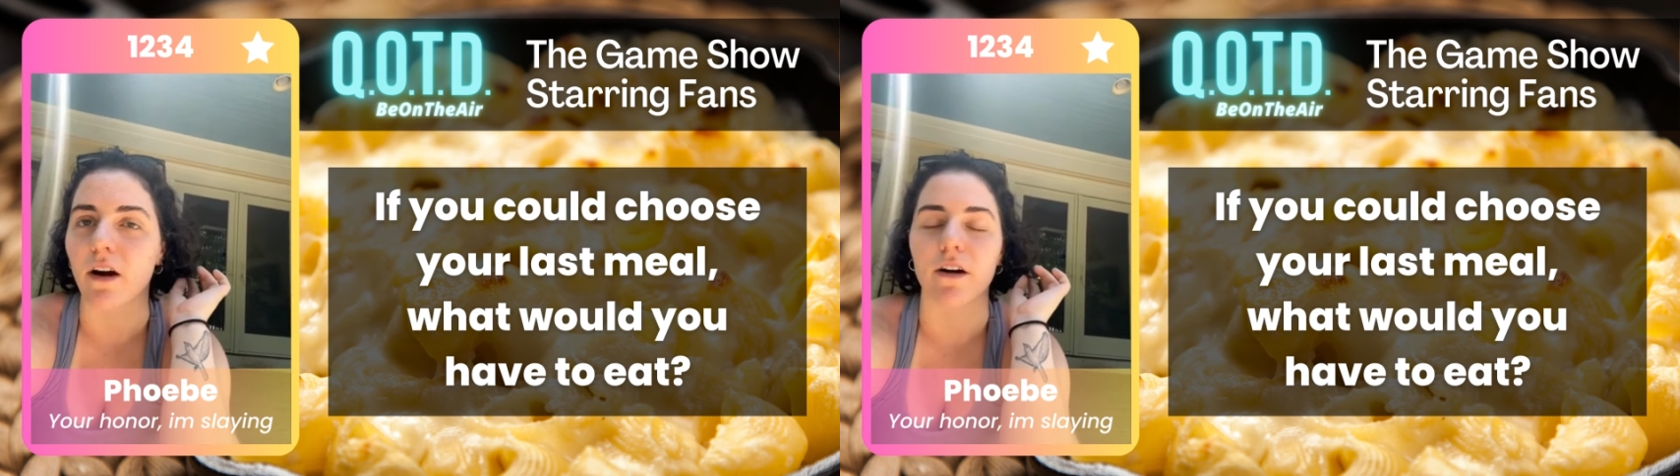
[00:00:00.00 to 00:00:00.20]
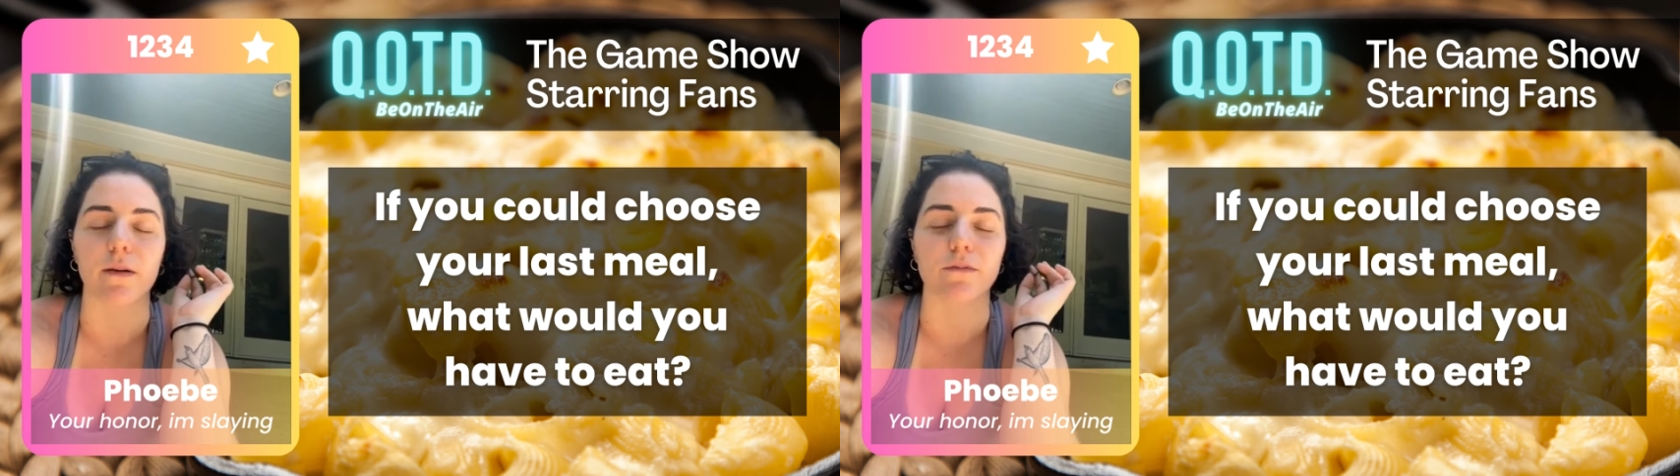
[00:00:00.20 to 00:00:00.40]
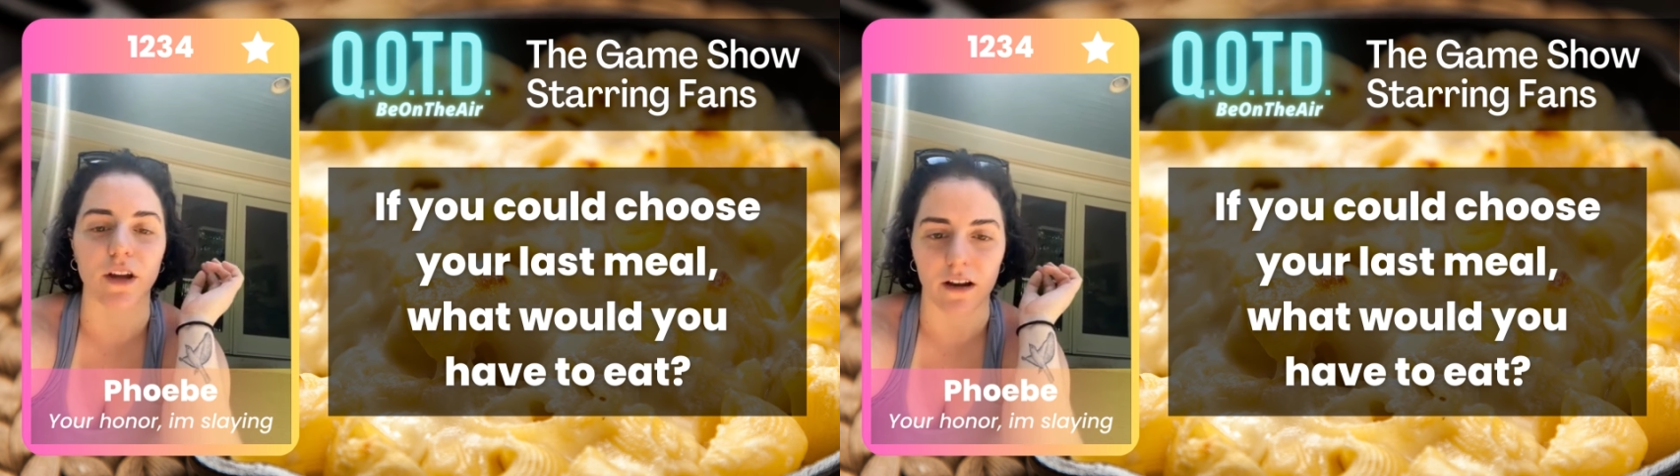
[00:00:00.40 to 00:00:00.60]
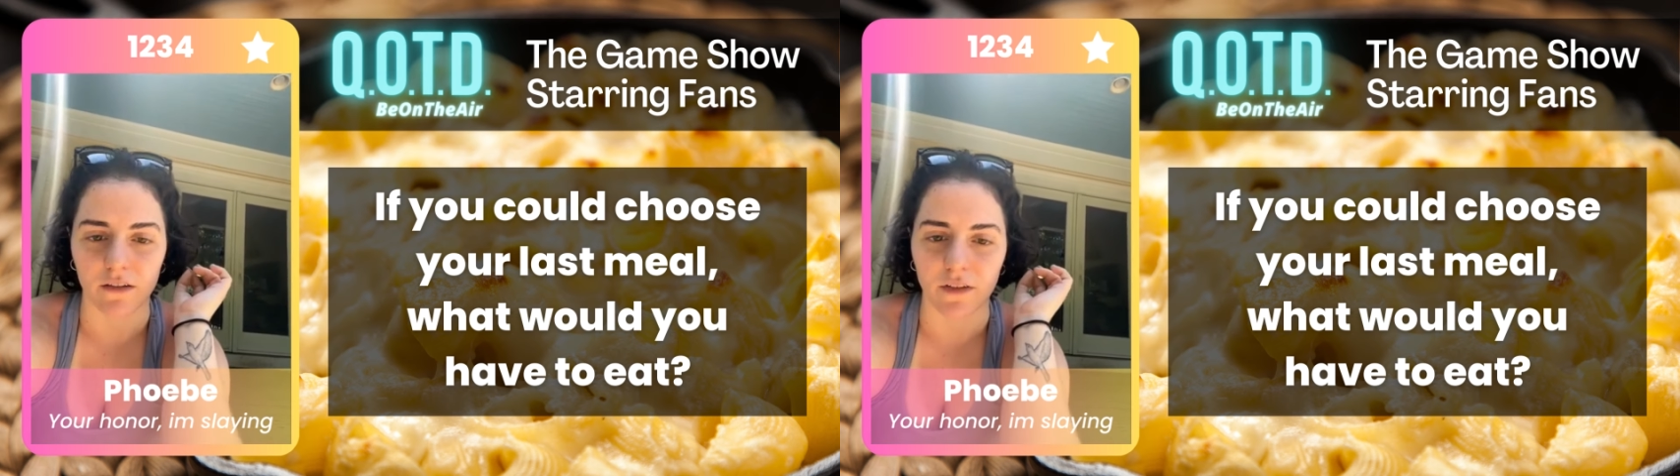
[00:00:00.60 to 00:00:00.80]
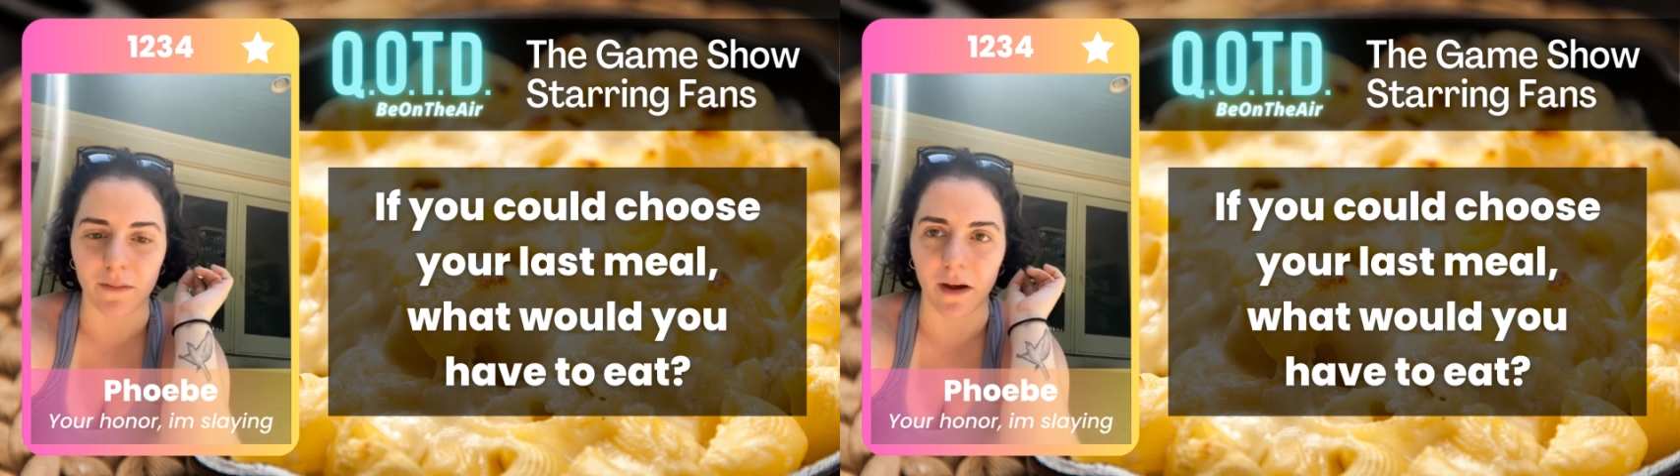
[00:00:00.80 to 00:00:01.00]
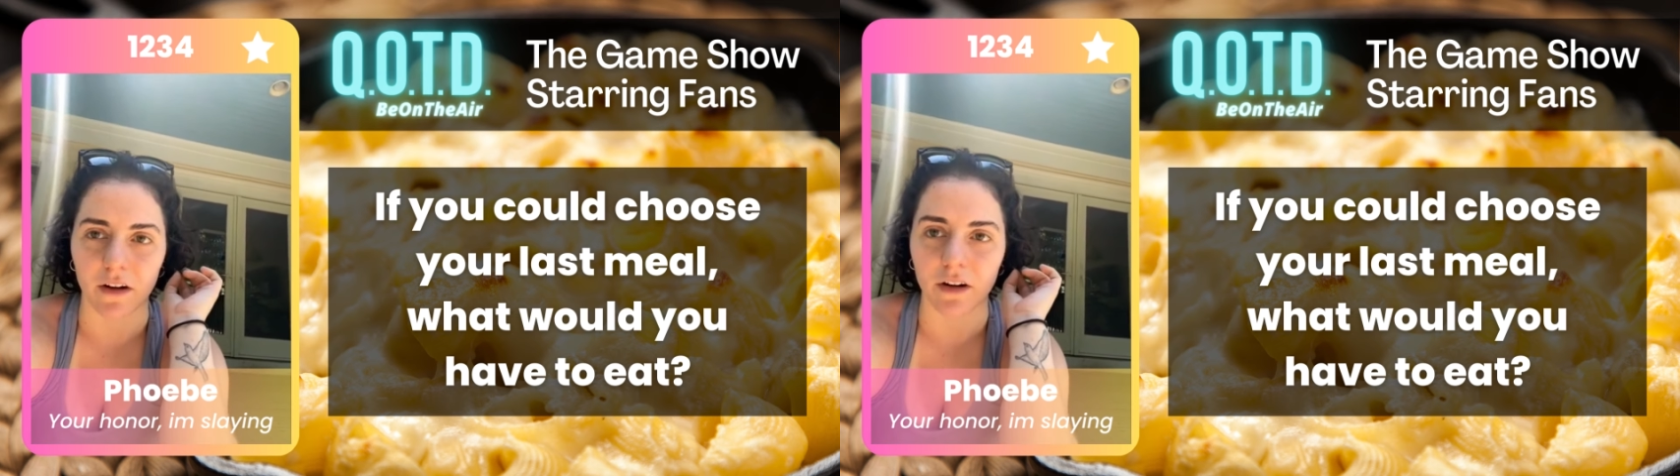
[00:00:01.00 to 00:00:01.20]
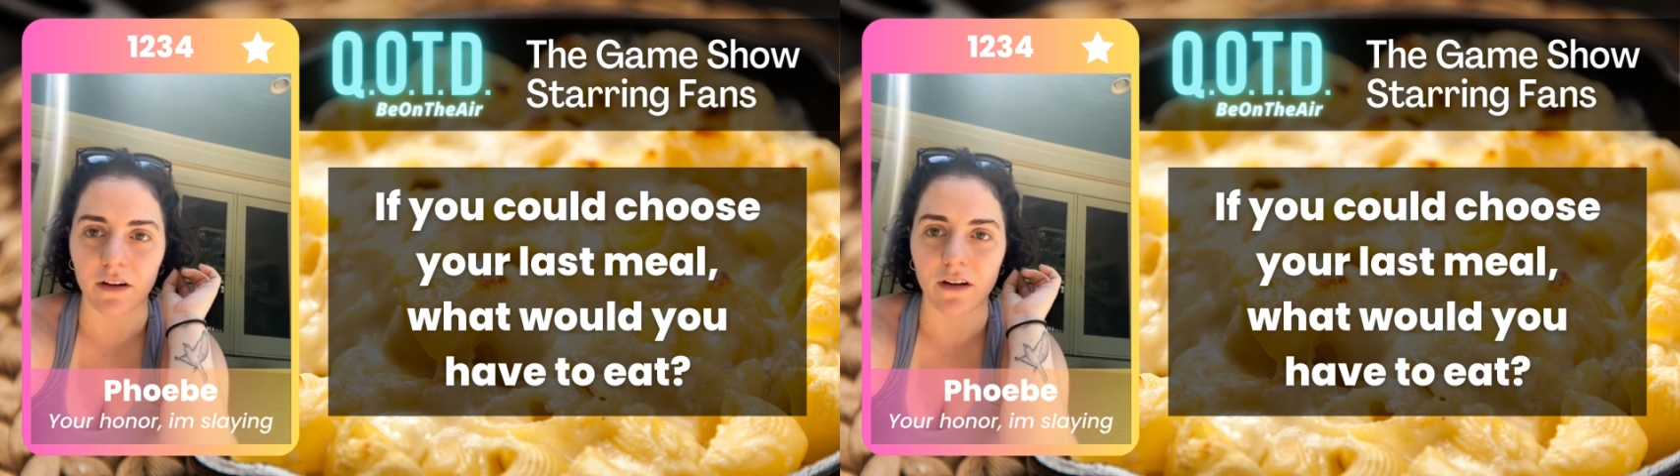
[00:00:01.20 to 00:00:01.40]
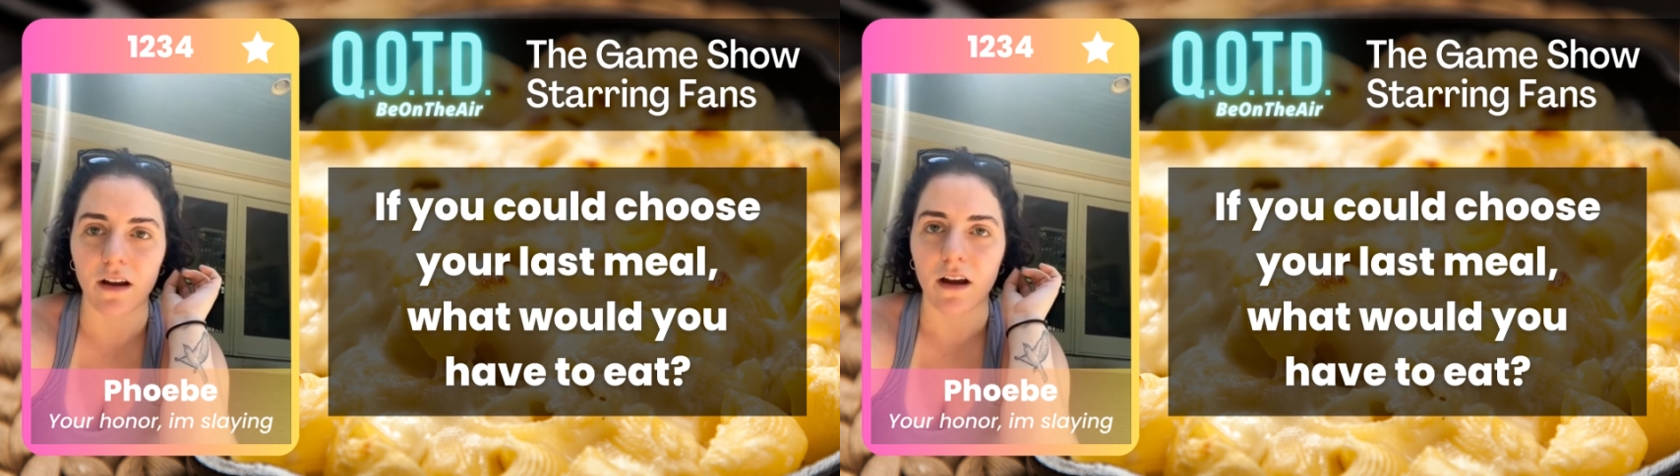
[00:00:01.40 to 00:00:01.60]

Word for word: are objectively better.